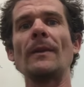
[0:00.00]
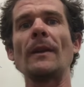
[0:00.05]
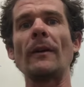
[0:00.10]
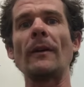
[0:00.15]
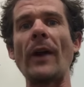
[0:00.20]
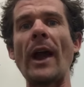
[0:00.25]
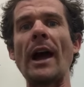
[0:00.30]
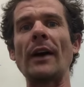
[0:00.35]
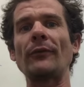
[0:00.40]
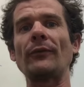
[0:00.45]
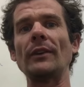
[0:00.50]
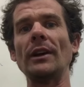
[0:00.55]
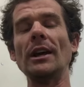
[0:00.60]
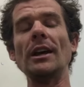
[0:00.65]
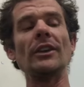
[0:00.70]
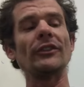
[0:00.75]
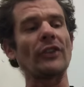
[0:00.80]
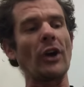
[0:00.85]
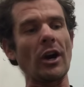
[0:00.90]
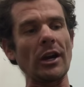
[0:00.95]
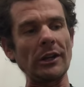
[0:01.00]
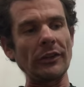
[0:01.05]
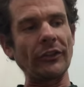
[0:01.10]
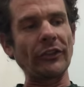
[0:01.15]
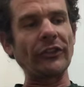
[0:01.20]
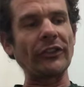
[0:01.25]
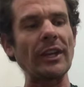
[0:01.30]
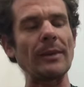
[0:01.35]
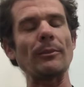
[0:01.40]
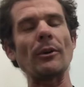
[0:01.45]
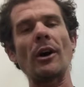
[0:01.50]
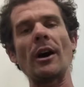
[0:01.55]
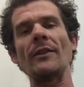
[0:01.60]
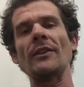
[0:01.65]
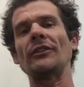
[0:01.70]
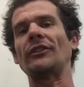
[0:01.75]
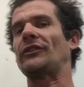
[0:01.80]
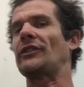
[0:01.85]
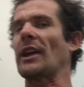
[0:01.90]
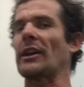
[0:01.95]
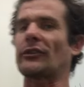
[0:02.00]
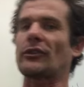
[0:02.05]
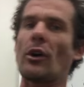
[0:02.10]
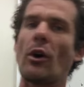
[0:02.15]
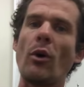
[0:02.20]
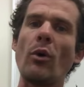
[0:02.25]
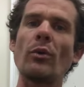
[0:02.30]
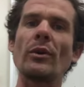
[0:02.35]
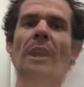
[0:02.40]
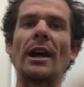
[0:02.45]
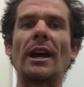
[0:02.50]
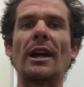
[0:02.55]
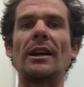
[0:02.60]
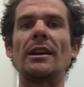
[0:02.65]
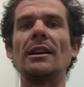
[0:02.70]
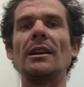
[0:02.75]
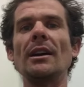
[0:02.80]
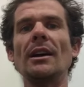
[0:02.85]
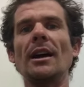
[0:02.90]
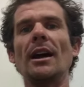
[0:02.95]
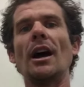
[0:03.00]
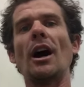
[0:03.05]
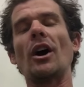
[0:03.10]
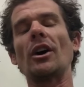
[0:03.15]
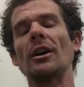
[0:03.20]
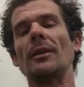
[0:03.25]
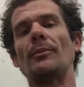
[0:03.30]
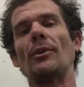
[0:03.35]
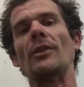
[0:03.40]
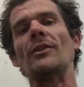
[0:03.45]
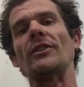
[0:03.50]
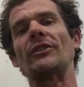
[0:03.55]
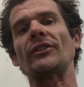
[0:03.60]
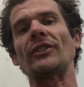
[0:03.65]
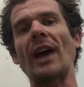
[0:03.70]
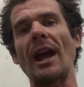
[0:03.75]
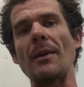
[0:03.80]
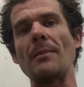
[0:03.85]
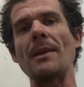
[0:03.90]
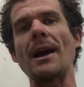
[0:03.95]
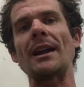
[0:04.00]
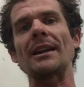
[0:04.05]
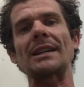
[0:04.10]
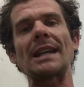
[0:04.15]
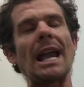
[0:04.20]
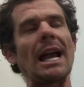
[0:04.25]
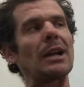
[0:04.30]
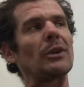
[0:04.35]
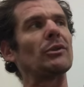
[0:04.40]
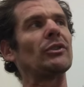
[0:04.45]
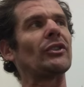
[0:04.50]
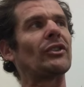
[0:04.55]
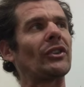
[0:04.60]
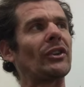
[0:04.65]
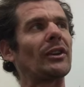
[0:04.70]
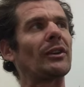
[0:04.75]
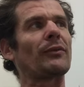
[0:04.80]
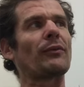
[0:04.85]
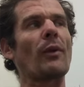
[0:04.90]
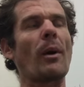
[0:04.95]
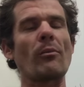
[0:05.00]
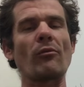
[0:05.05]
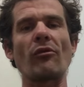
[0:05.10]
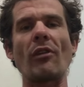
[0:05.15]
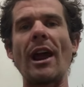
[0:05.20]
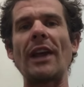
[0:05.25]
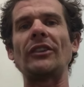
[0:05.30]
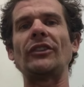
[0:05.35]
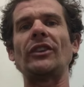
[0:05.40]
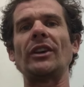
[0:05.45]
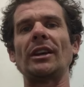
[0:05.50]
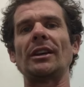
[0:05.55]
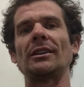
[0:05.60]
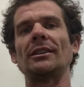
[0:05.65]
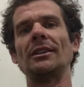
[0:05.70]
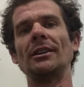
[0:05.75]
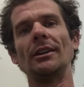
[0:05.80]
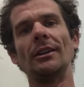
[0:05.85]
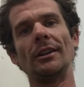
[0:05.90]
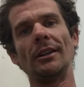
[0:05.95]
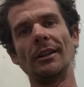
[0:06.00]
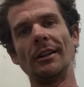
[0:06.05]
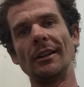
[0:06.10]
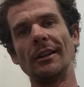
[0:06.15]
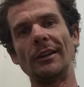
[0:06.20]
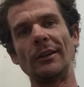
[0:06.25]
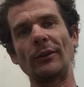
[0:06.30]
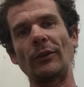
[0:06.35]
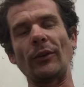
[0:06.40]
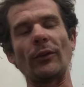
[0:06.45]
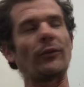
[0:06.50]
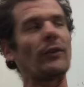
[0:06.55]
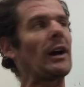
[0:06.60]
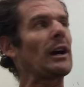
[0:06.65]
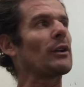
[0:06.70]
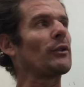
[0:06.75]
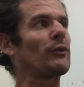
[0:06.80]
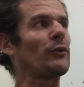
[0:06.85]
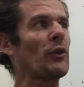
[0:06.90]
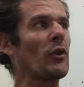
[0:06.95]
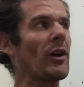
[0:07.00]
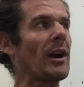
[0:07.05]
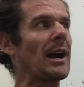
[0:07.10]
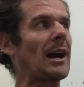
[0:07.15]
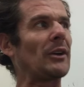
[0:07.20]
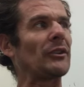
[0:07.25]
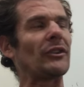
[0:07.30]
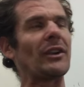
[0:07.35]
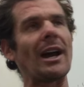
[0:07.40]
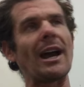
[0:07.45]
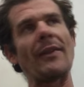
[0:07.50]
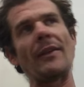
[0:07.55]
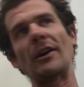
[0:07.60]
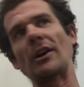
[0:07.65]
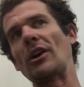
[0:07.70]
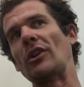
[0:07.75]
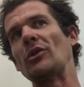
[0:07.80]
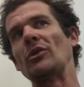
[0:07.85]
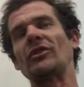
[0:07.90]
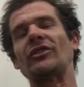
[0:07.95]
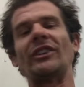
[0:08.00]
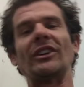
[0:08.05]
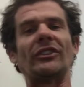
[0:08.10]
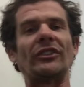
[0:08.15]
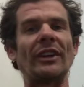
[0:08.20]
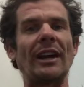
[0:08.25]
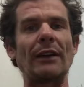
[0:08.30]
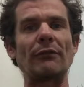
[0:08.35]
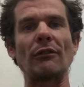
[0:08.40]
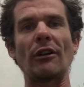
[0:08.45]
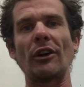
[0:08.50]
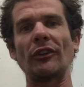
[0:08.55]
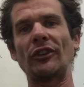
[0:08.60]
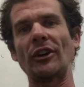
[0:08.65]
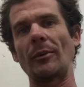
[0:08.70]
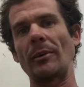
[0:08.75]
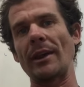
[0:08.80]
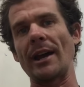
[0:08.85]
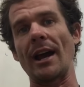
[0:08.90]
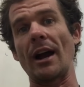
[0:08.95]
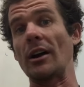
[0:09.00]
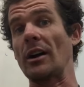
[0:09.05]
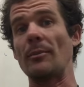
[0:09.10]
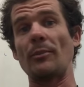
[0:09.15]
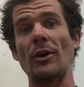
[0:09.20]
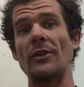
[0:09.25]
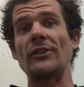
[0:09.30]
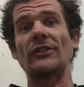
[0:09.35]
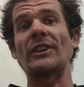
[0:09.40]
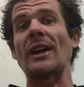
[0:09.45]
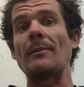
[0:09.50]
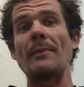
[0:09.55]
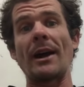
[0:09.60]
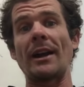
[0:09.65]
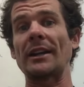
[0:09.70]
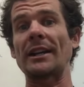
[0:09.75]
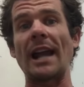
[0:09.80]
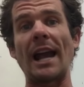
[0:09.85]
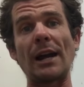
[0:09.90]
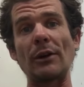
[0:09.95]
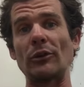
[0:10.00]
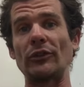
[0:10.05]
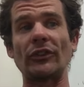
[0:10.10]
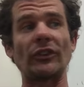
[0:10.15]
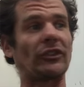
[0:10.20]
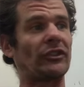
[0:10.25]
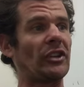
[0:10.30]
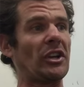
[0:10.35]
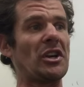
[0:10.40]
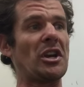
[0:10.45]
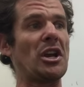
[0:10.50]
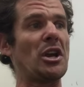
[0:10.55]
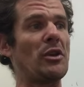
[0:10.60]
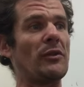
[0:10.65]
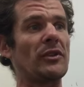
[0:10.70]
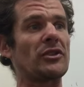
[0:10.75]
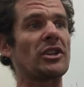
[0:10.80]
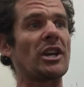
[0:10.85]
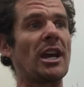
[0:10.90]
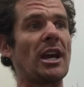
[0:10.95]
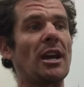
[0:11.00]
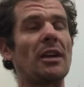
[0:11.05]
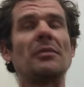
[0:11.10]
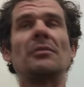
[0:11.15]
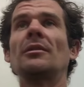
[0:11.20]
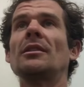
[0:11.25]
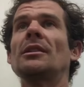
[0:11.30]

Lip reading: of how... So I could sit behind this desk all day, I'm going to burn the same amount of calories as if I'm racing for fucking 4 hours a day, and then I'm going to do a 16-hour ride on top of that. I'm going to burn the same amount of calories as sitting here in the chair